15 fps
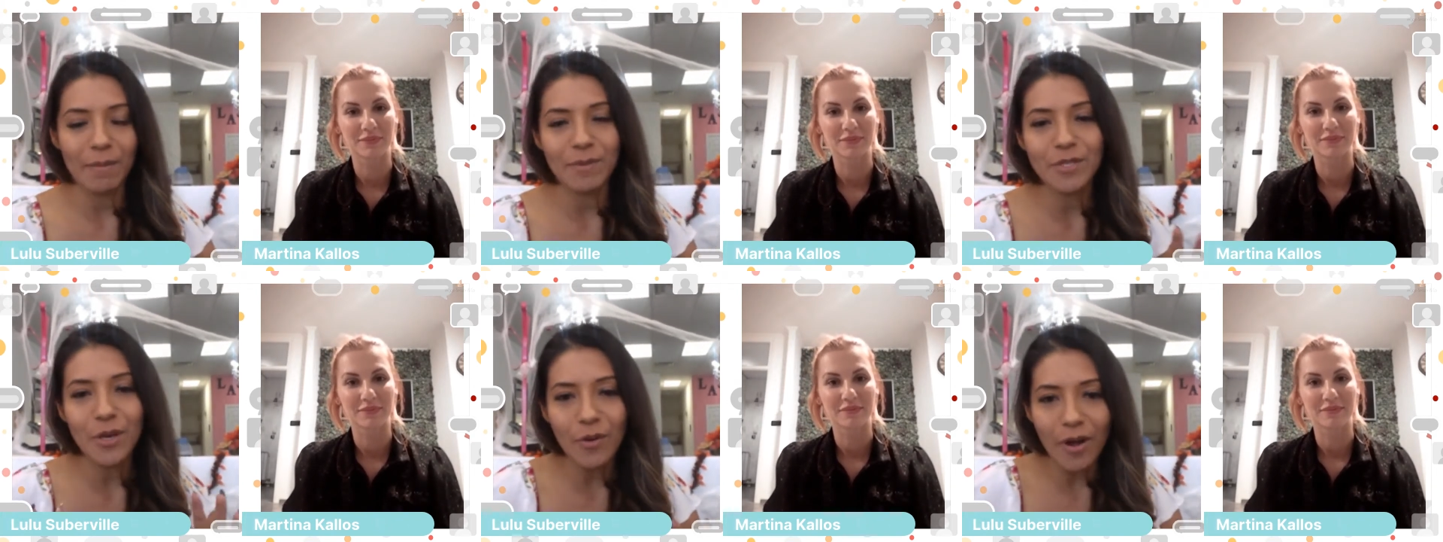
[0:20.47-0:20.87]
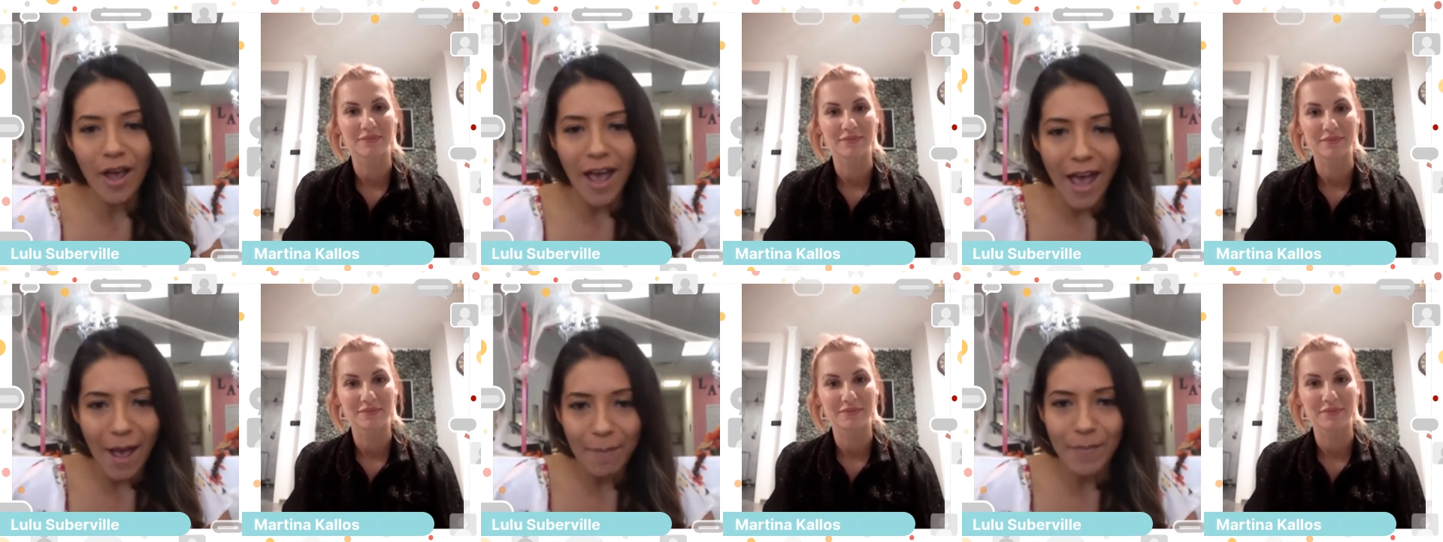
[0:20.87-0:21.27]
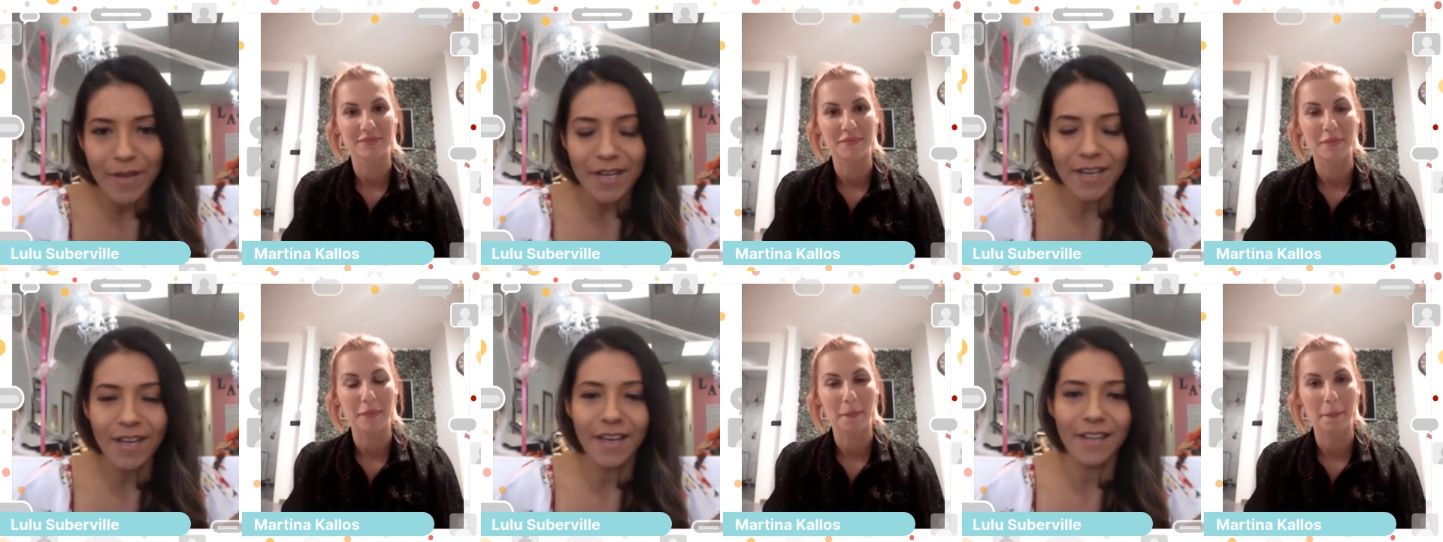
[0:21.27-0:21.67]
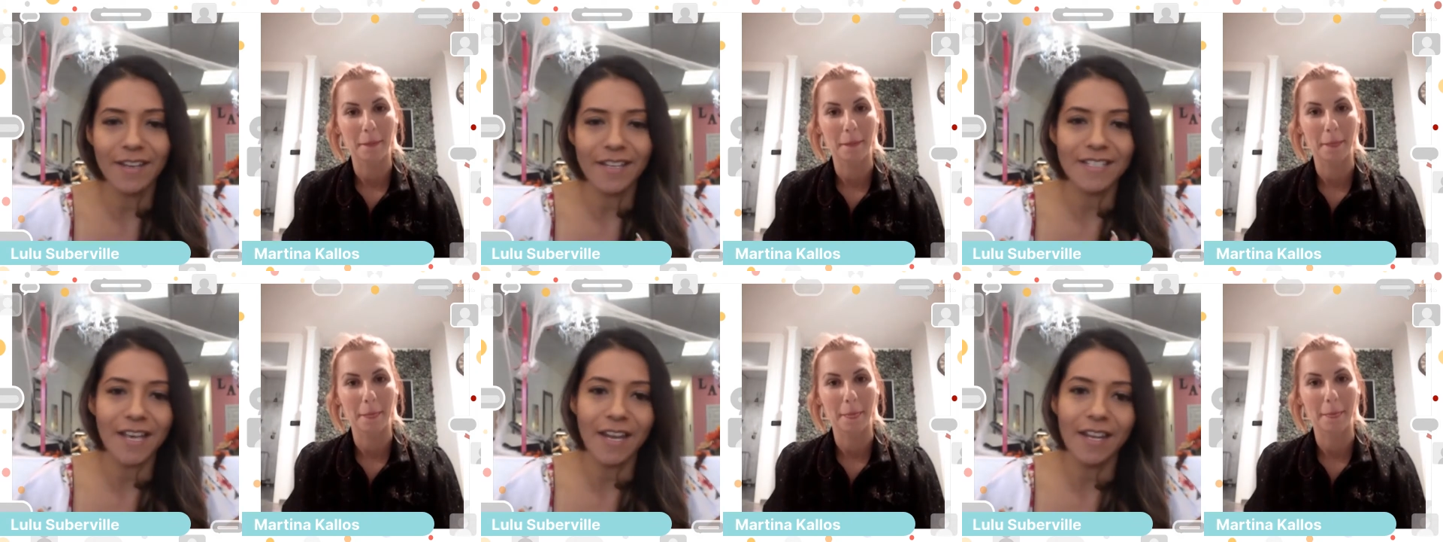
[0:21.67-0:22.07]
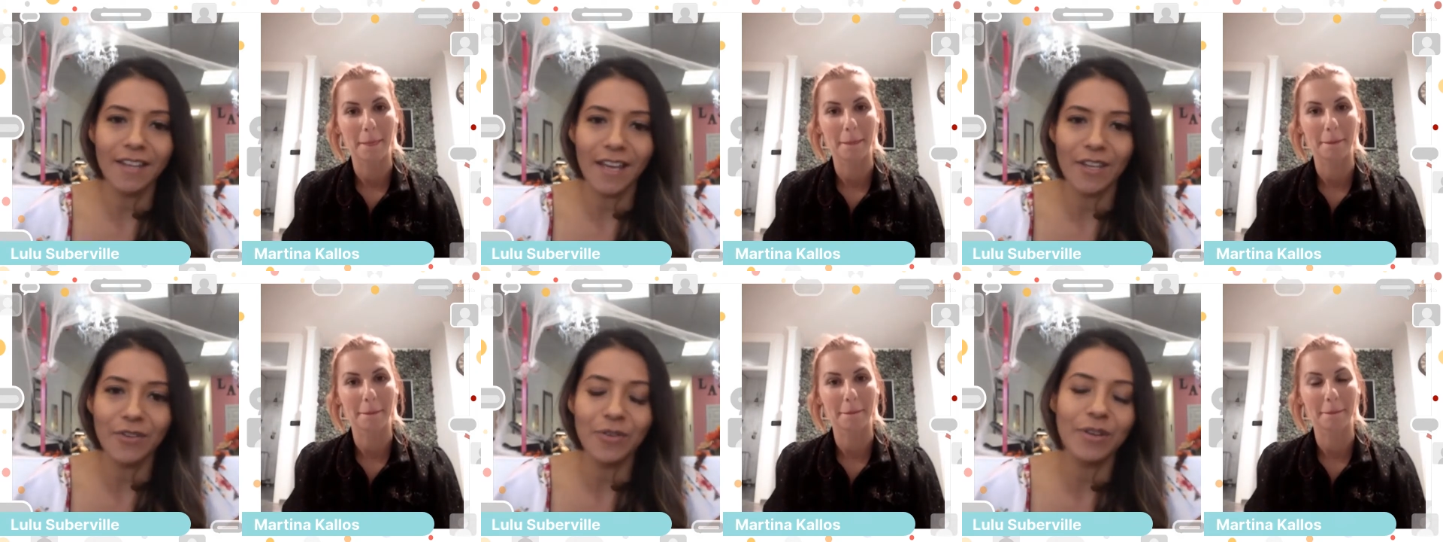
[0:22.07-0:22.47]
Speaker 1: And I'm so happy and
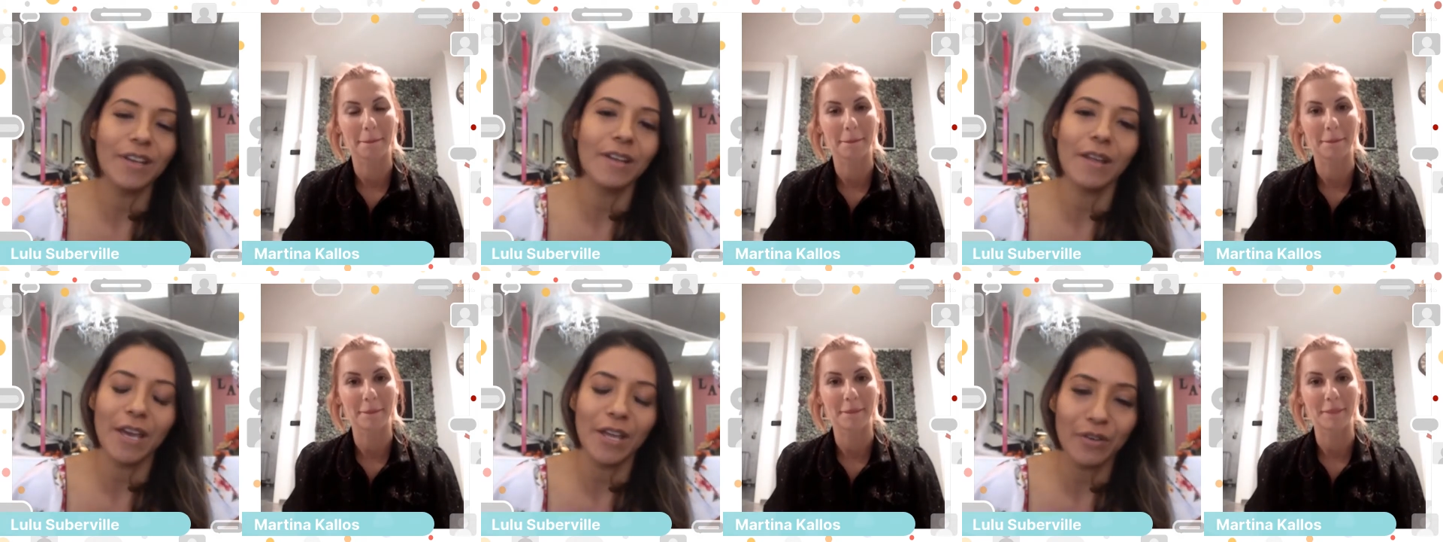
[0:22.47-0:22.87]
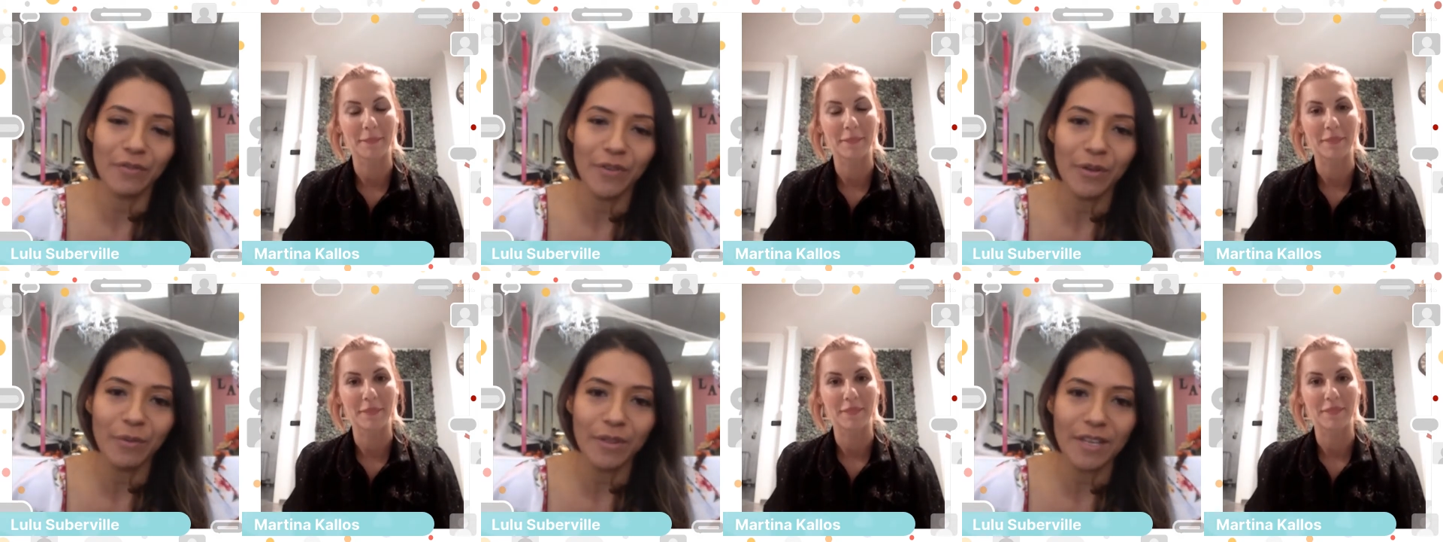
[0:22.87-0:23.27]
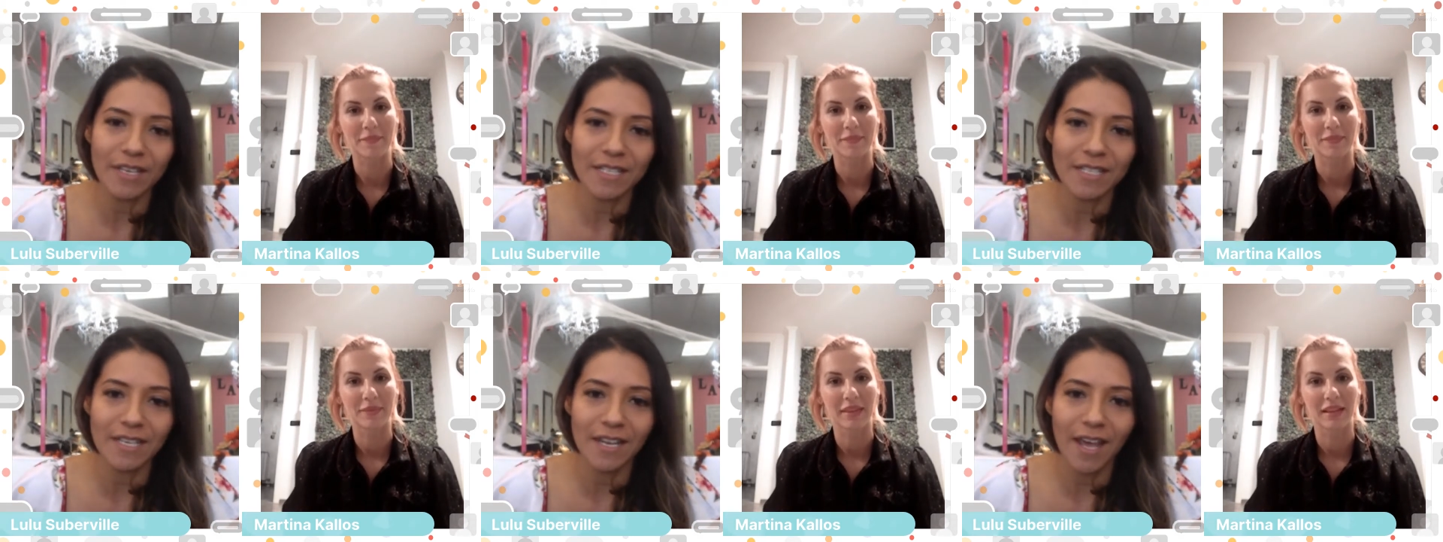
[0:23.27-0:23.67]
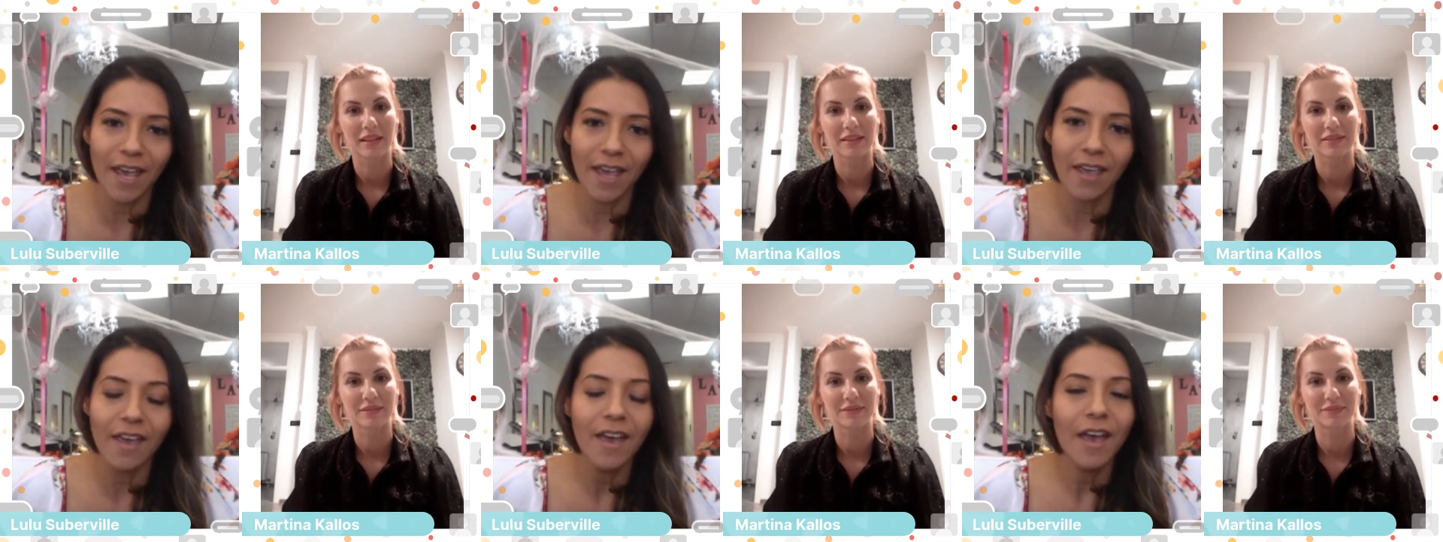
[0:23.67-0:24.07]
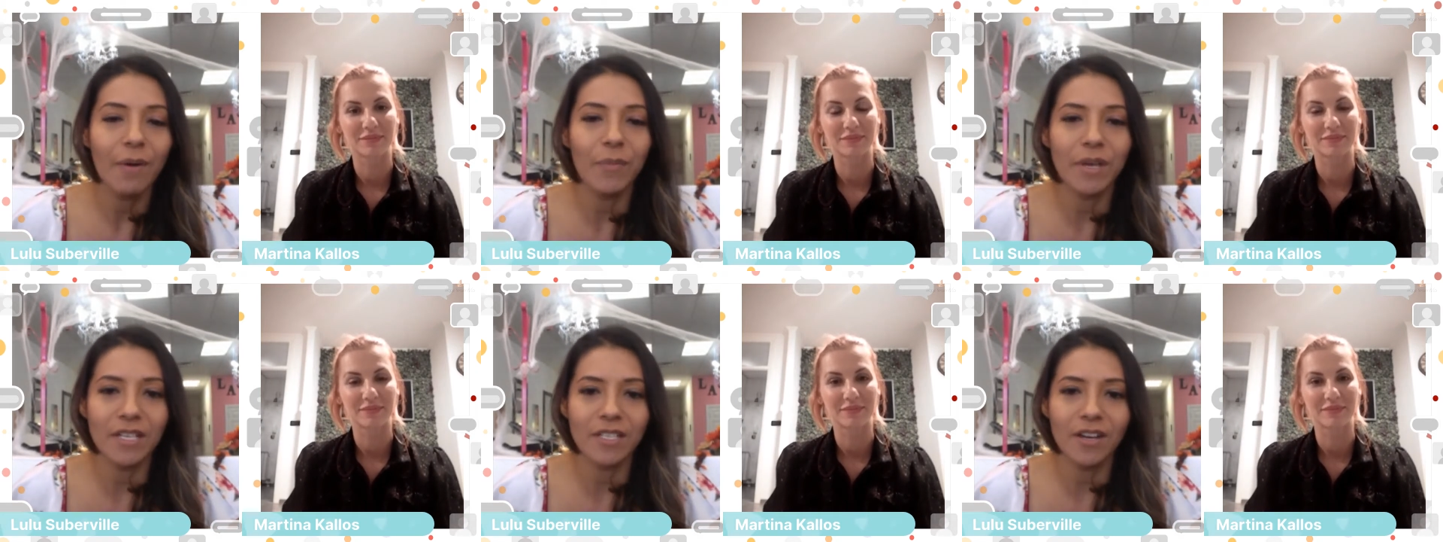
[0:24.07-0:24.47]
excited that you can interview with us today
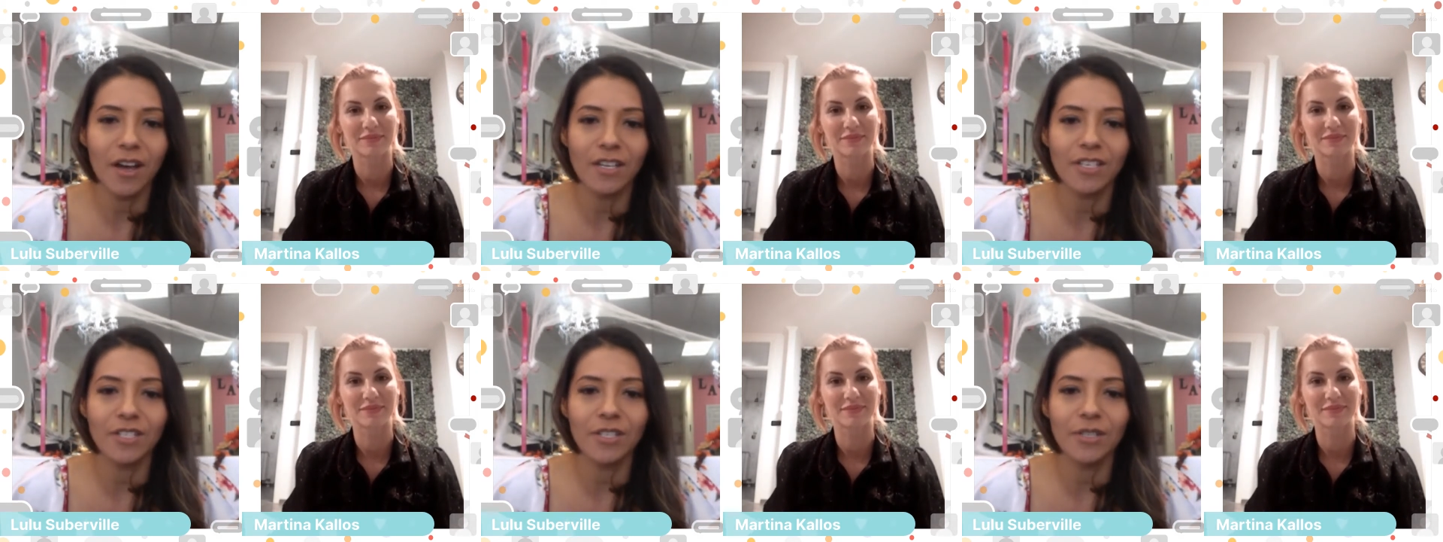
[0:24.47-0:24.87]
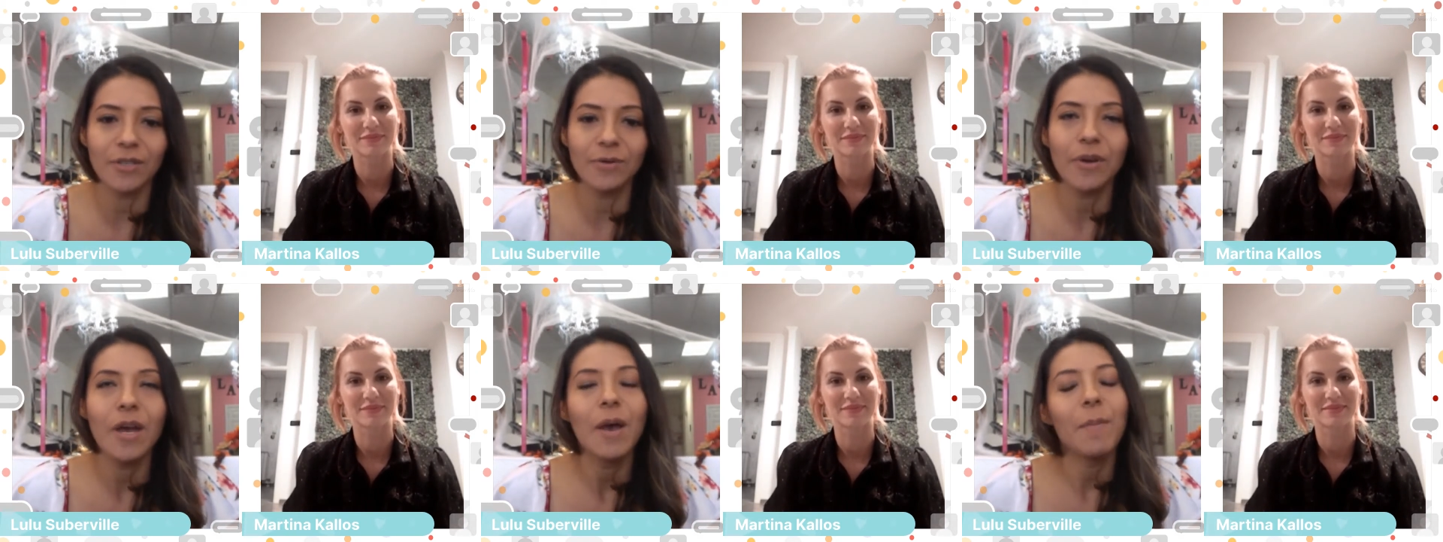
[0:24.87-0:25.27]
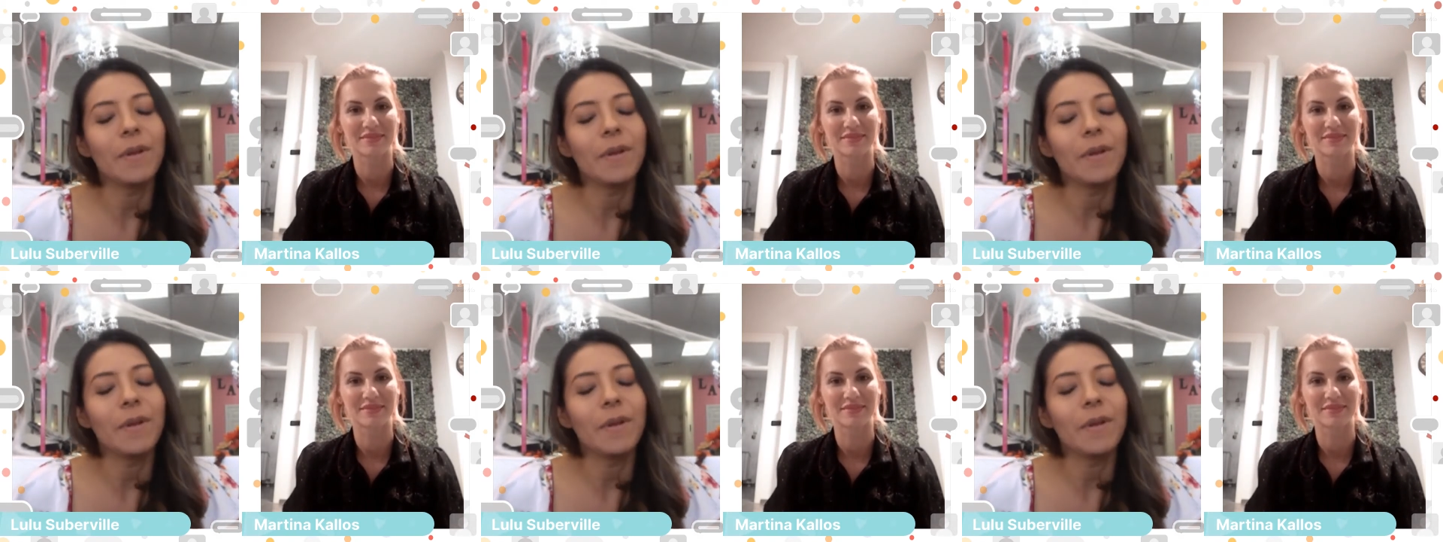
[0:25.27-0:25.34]
and we can talk to you.